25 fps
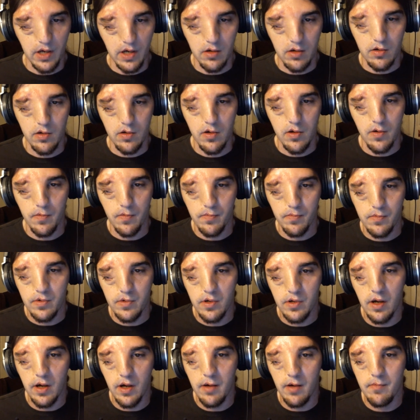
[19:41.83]
I
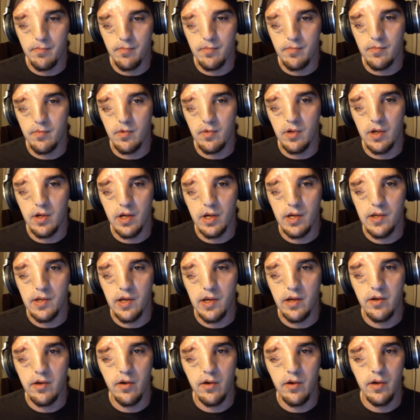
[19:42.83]
don't know. Um,
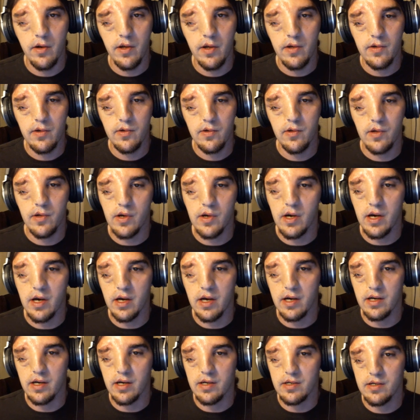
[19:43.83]
because I noticed.
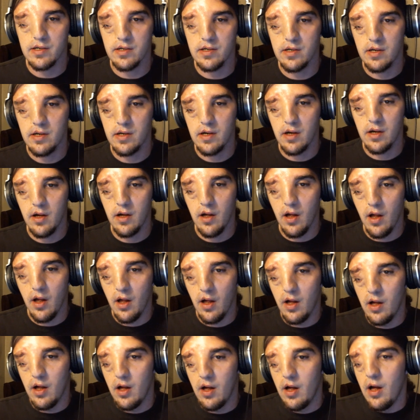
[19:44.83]
Uh,
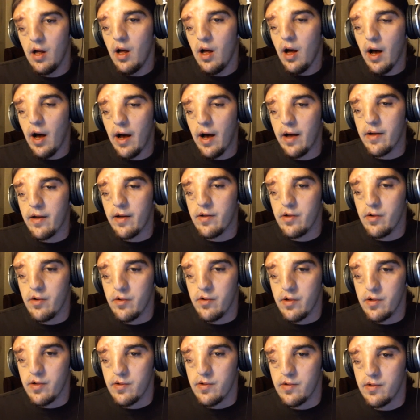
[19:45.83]
I
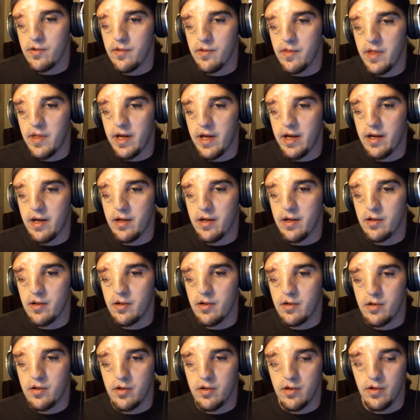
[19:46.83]
noticed that
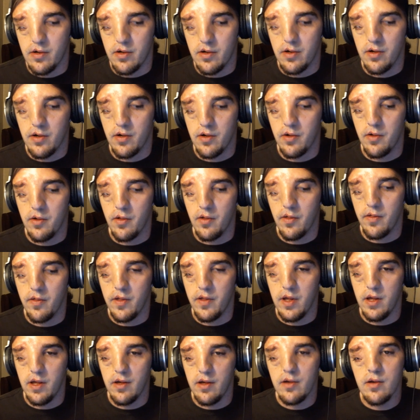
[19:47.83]

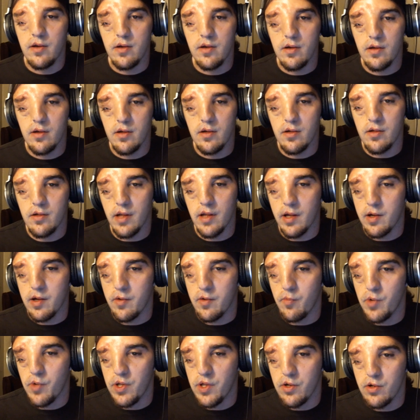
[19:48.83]
the
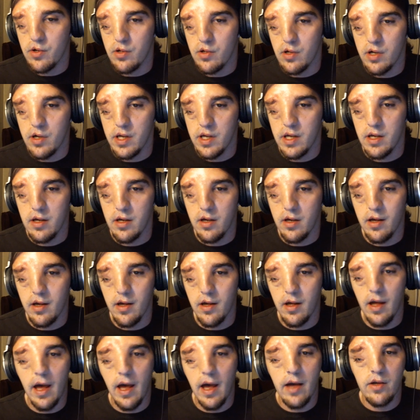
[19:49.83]
like when you're
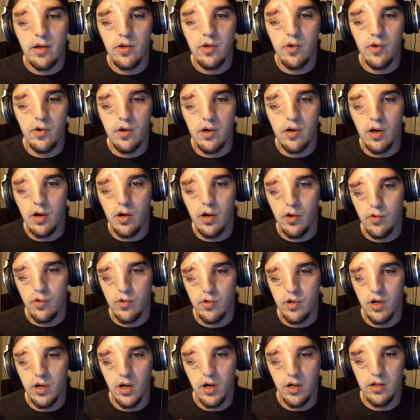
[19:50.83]
looking at your
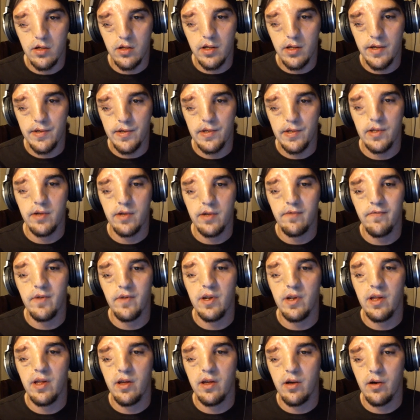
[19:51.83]
own unlisted
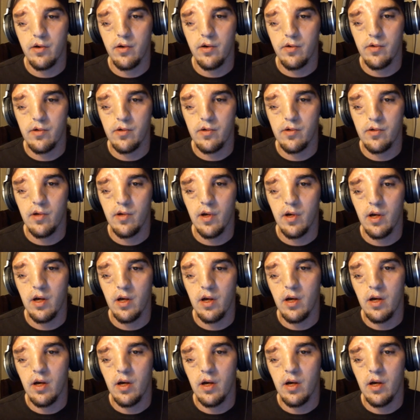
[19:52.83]
videos